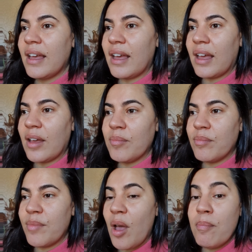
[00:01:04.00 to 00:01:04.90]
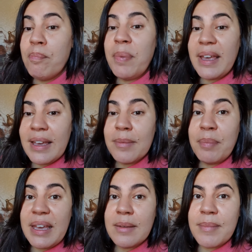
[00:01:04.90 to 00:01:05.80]
a, a big
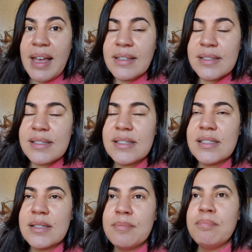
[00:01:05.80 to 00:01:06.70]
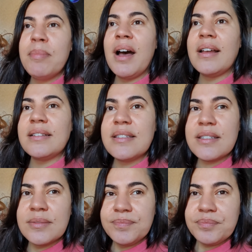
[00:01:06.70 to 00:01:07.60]
big mess
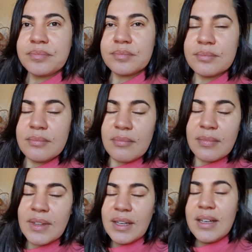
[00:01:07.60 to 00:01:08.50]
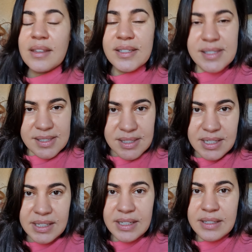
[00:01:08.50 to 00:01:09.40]
but this is
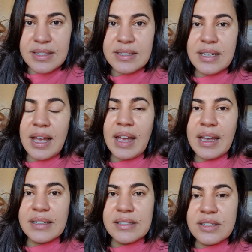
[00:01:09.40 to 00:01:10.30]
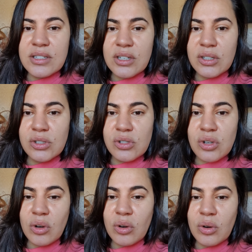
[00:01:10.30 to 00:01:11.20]
needed and
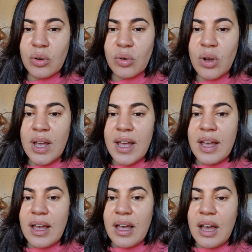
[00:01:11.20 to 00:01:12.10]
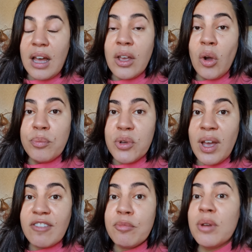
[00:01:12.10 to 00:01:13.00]
so i hope you
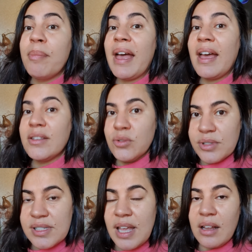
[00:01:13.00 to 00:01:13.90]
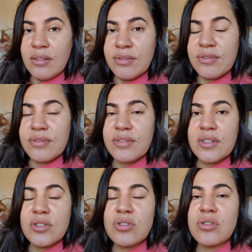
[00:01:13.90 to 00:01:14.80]
have prepared yourself
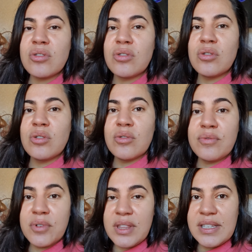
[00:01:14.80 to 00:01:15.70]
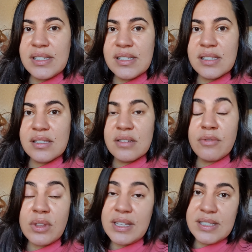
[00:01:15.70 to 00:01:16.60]
to for this
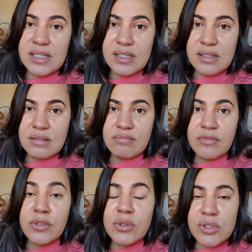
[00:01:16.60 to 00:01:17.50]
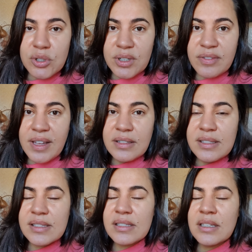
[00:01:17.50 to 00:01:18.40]
for these future
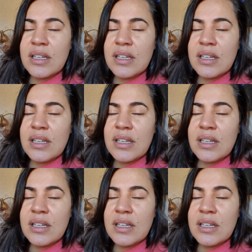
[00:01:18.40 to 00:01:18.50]
events